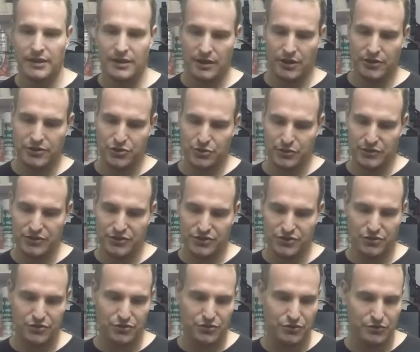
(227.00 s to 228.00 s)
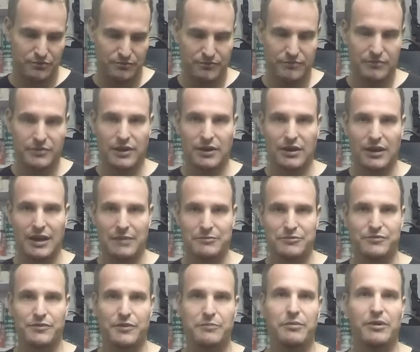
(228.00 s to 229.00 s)
undoing the two
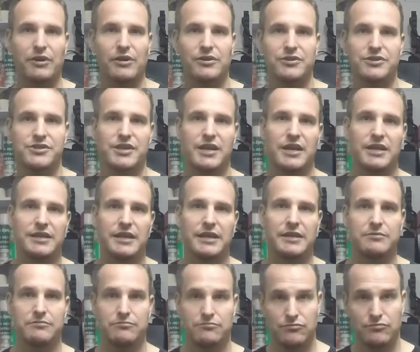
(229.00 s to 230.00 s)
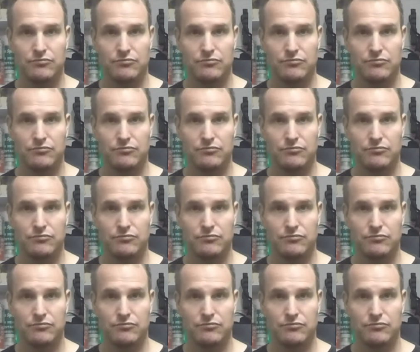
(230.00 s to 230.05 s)
clamps for the bars, and then